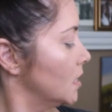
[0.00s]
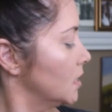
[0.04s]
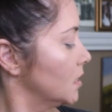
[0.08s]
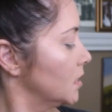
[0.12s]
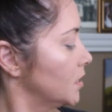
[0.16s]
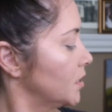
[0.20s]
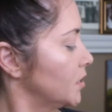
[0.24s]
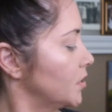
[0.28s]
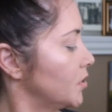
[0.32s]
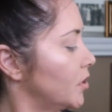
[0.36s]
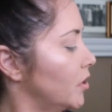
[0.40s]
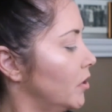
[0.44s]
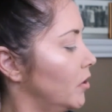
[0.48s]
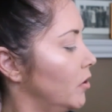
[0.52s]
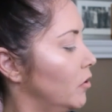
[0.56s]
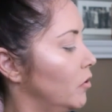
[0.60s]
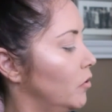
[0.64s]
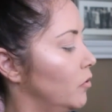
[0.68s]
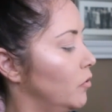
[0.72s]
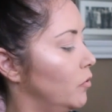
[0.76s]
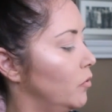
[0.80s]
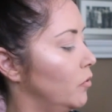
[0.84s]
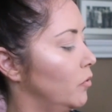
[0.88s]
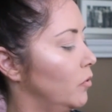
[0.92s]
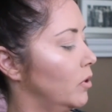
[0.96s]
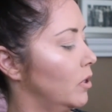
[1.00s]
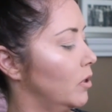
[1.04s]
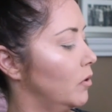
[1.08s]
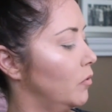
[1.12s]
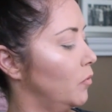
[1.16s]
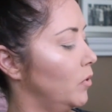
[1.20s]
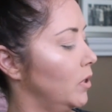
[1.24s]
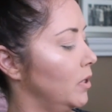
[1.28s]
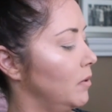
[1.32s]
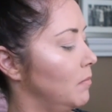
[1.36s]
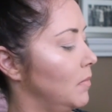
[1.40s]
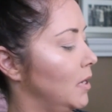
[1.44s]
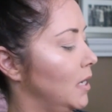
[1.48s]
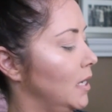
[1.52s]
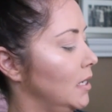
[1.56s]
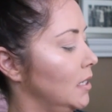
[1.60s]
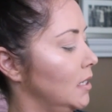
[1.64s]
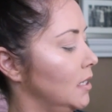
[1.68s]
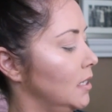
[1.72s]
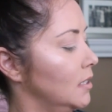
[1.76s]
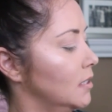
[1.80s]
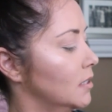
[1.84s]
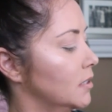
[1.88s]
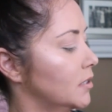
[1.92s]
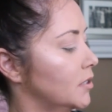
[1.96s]
So we may
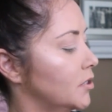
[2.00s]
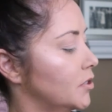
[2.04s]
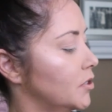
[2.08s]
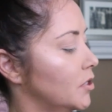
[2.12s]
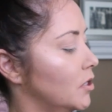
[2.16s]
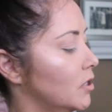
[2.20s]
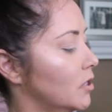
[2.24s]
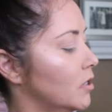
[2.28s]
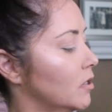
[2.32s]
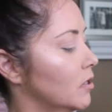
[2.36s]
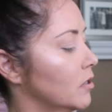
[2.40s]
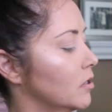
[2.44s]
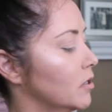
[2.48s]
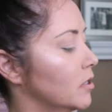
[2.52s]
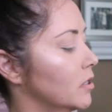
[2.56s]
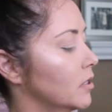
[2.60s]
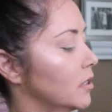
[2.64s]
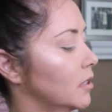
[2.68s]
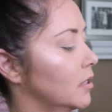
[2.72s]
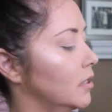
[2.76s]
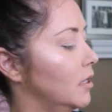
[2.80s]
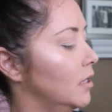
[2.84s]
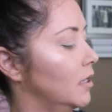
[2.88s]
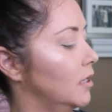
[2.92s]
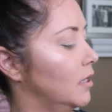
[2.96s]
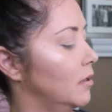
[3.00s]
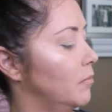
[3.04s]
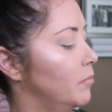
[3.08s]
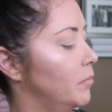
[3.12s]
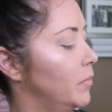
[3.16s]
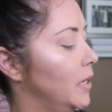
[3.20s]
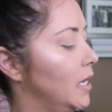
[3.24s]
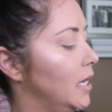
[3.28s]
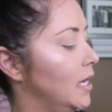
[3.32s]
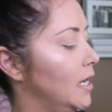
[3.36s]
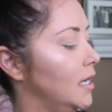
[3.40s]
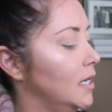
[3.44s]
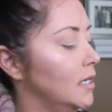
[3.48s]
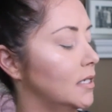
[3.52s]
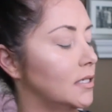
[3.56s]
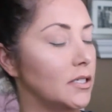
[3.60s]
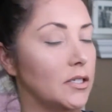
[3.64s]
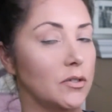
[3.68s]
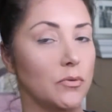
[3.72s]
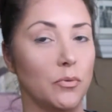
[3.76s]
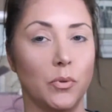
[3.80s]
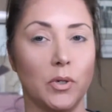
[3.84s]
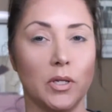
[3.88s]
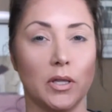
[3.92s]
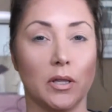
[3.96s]
need to start the
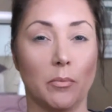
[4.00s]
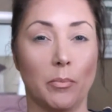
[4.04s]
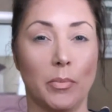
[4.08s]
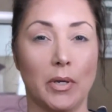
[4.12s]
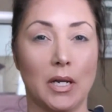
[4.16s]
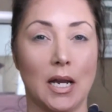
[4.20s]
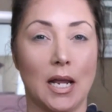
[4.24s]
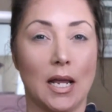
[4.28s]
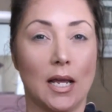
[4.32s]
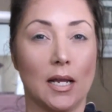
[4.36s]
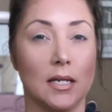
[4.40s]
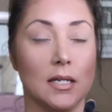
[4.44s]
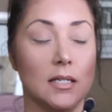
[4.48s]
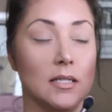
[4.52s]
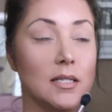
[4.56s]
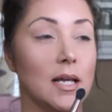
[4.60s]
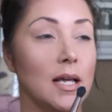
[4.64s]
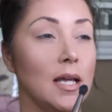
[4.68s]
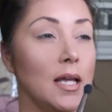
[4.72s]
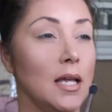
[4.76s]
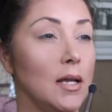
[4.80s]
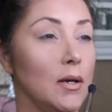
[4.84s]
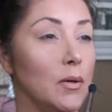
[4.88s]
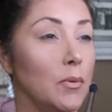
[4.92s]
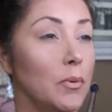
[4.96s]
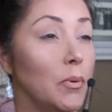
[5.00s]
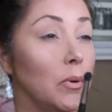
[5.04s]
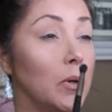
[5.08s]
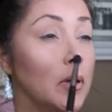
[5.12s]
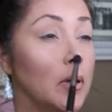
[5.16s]
base with a banana date.